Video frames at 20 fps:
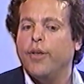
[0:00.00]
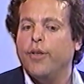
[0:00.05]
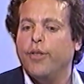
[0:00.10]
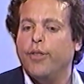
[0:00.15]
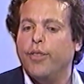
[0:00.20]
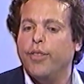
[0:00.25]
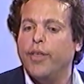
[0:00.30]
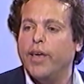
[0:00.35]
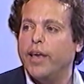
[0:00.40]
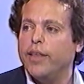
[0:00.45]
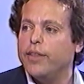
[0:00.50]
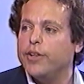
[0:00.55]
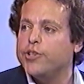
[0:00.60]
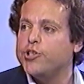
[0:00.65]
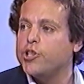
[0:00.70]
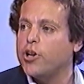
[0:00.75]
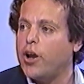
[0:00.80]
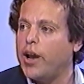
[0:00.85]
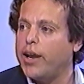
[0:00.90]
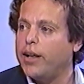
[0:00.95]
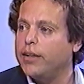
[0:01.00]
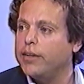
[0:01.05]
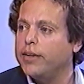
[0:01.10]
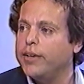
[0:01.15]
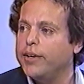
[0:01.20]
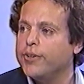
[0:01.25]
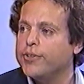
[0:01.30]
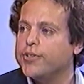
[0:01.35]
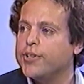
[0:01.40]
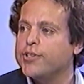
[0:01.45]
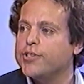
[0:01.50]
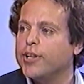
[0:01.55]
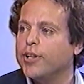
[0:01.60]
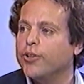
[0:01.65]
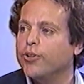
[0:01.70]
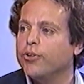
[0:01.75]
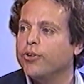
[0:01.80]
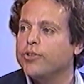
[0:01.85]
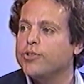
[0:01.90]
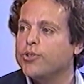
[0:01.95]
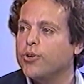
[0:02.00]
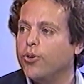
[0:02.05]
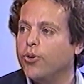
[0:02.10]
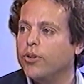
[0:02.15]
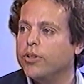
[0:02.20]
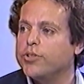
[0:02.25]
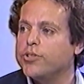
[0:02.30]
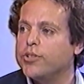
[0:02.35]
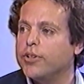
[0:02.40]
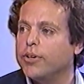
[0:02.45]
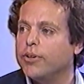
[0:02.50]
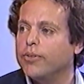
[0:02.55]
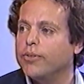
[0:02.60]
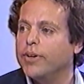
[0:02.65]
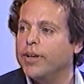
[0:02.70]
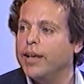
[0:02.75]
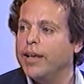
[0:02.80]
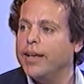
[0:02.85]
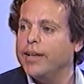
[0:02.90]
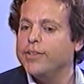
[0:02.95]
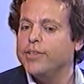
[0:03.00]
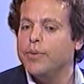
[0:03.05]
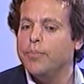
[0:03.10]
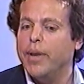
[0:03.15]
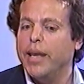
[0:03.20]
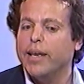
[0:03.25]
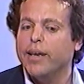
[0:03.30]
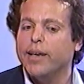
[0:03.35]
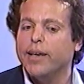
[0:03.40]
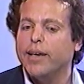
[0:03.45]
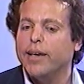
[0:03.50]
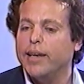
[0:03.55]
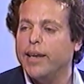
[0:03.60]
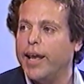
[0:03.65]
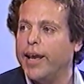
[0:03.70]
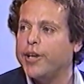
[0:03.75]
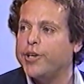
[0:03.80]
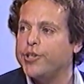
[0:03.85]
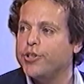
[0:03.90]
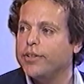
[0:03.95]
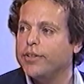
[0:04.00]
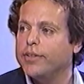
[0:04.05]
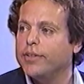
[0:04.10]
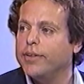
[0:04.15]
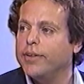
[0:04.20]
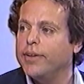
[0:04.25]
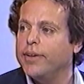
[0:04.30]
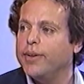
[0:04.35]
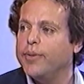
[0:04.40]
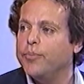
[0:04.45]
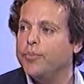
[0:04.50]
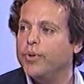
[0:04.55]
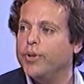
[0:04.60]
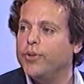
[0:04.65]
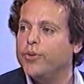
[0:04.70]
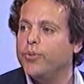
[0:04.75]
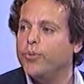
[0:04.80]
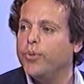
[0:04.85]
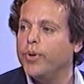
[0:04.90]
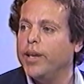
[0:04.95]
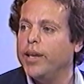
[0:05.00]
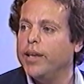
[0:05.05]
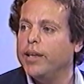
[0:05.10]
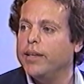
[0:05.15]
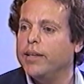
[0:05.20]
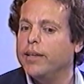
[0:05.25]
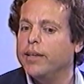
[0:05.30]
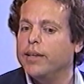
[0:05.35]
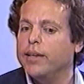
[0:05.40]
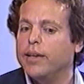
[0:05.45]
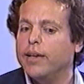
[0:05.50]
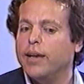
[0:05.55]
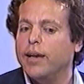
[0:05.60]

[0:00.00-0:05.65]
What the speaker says: then the child hears this and learns also to make a connection between